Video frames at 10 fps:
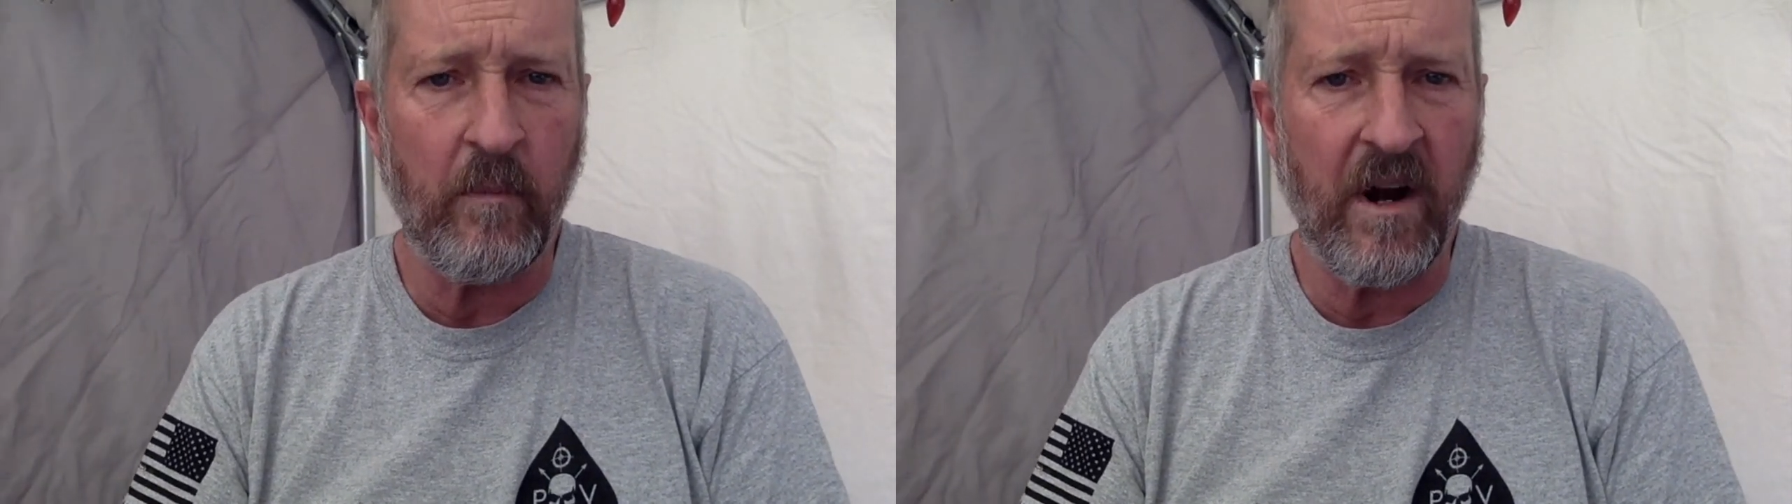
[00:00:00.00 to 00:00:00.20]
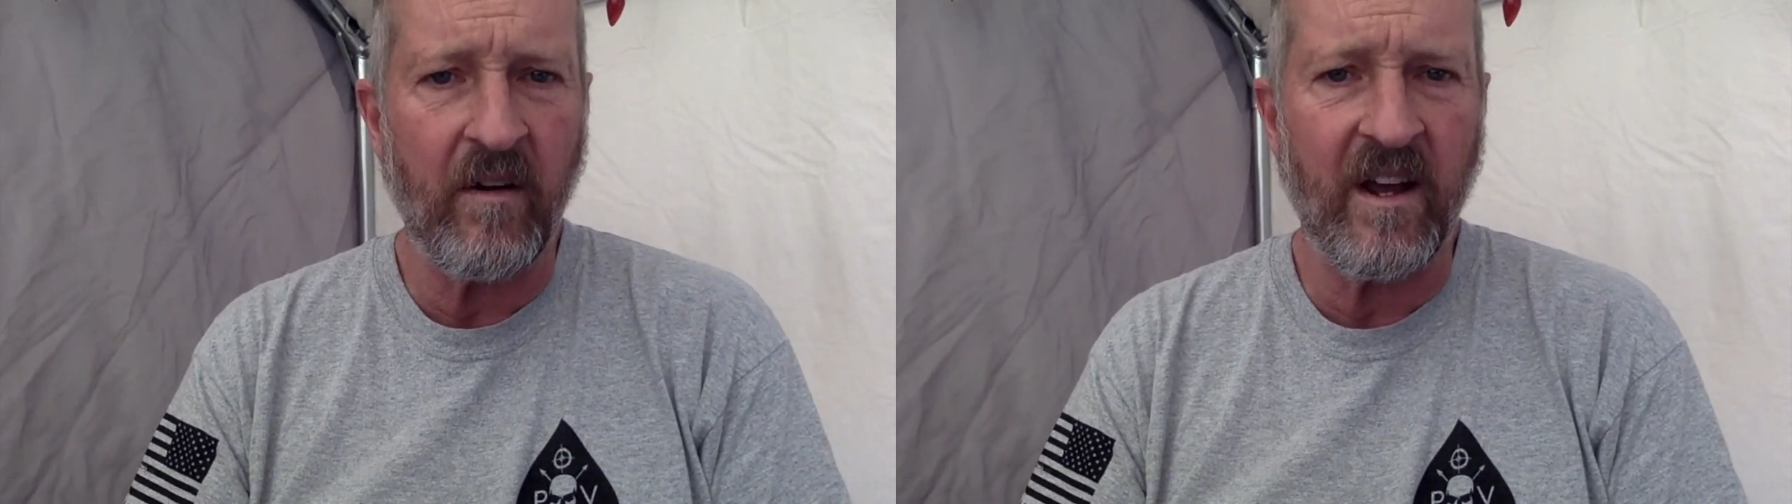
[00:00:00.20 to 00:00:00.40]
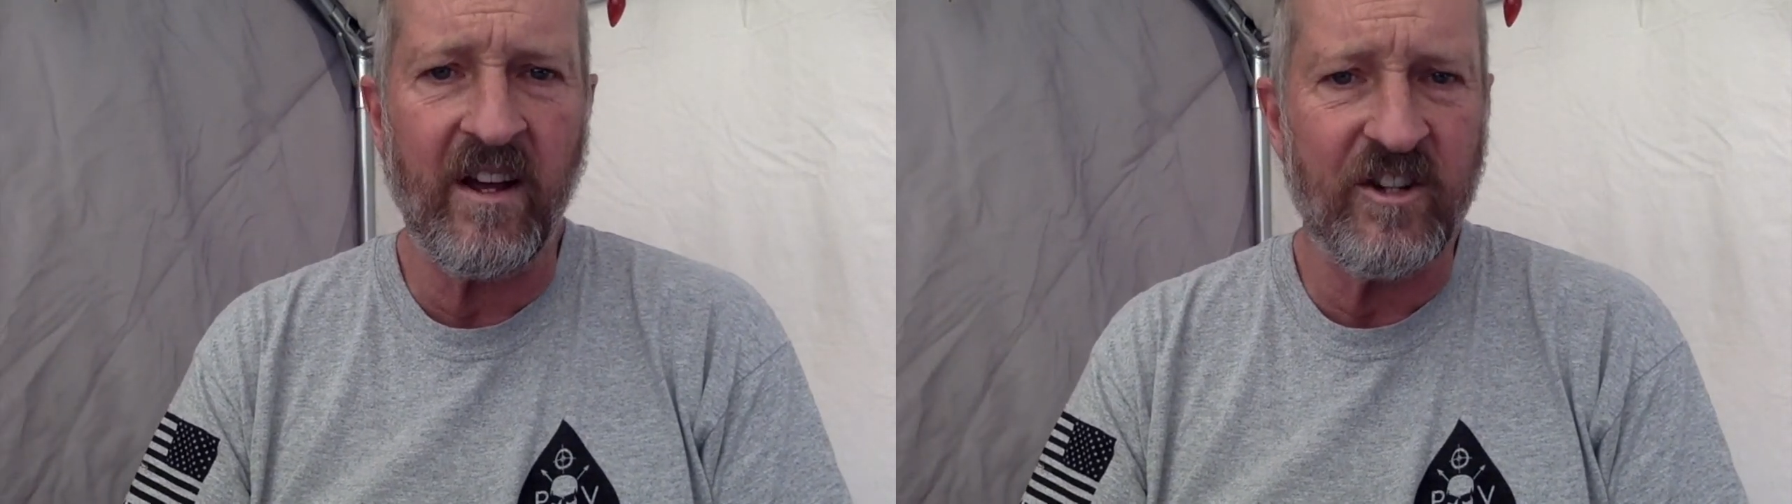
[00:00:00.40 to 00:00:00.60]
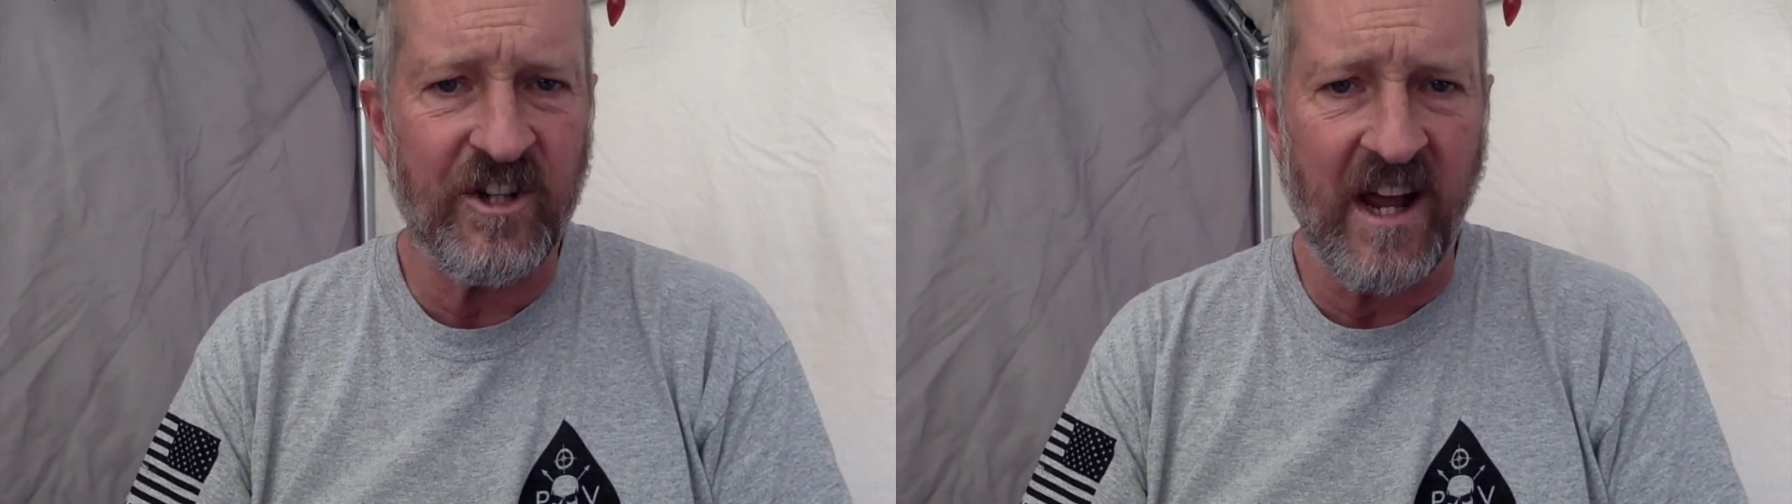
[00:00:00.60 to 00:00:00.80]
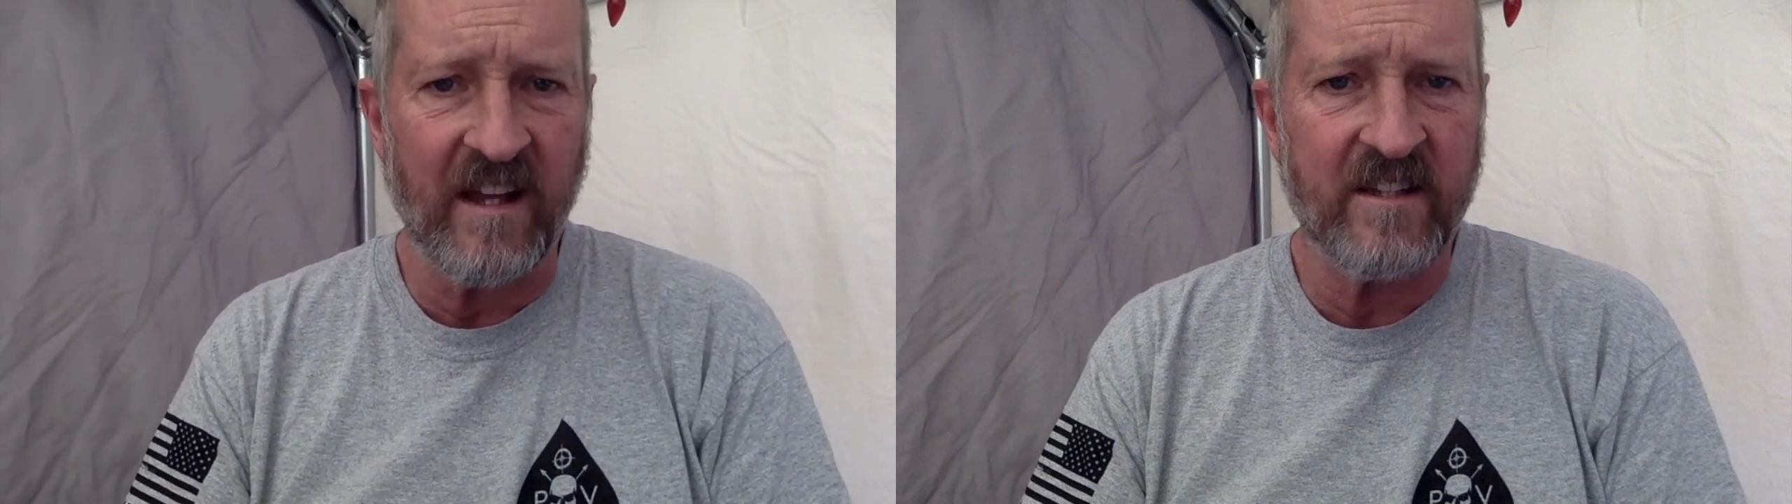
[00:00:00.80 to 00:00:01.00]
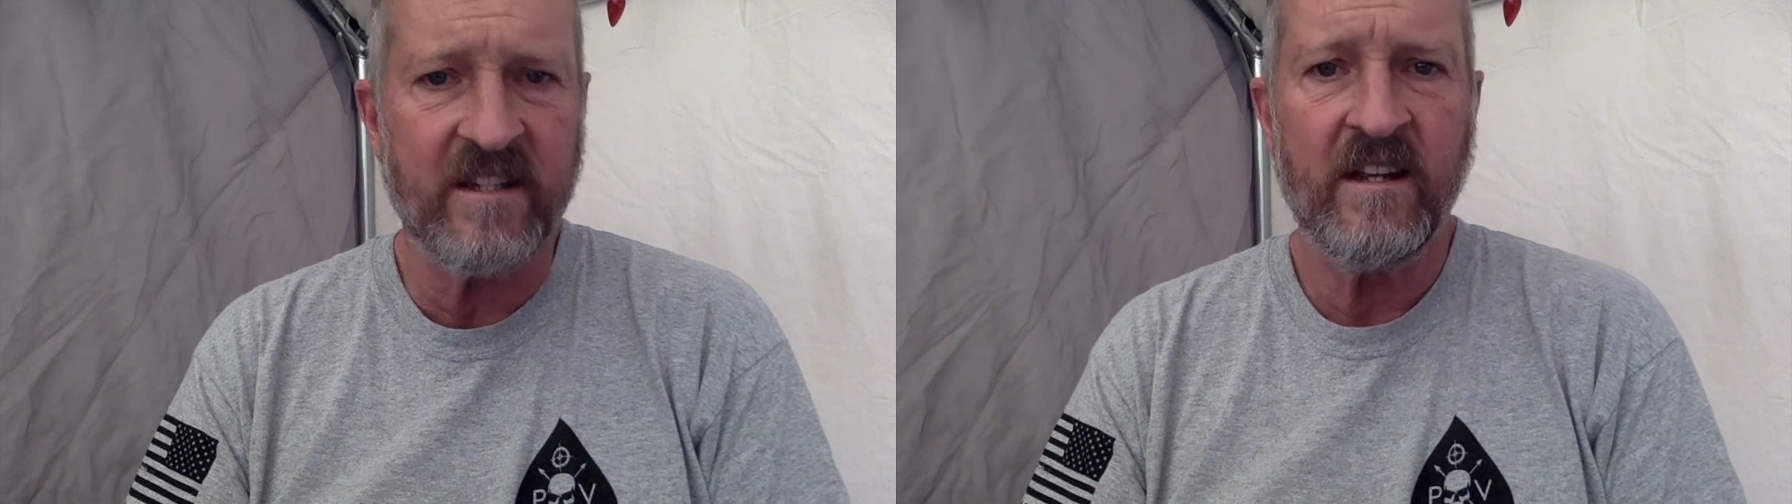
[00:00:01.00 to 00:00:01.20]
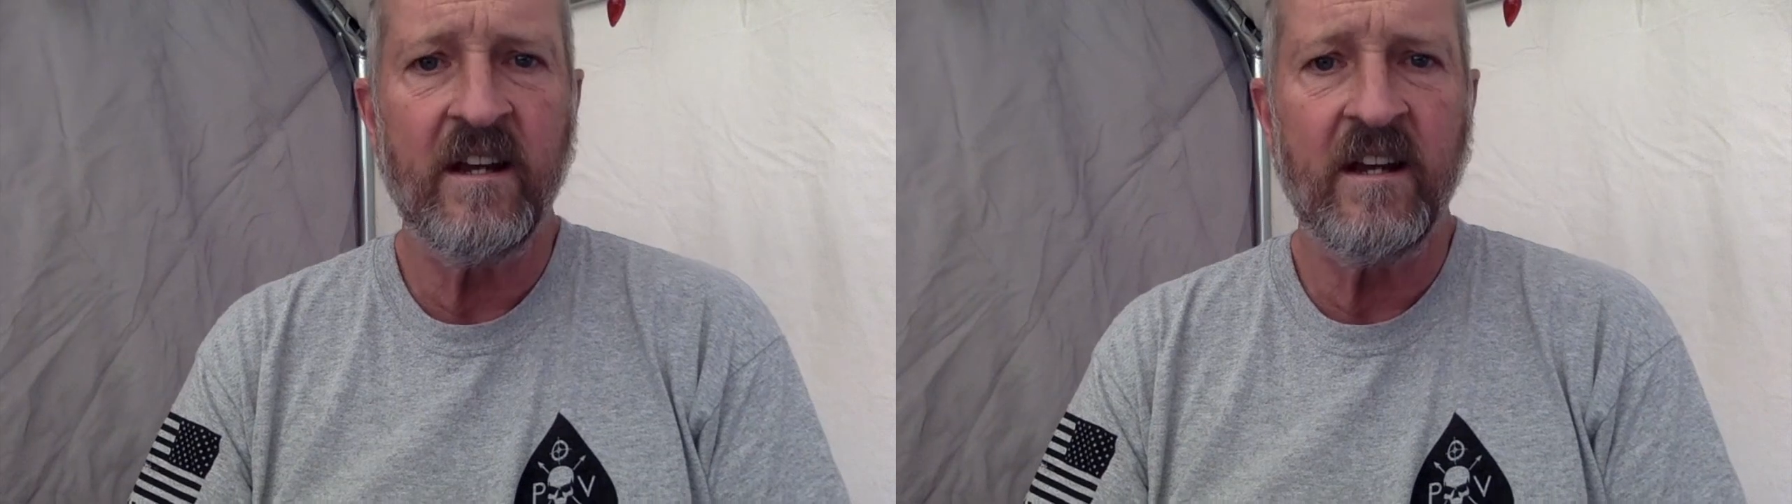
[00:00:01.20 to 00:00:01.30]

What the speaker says: America a chance.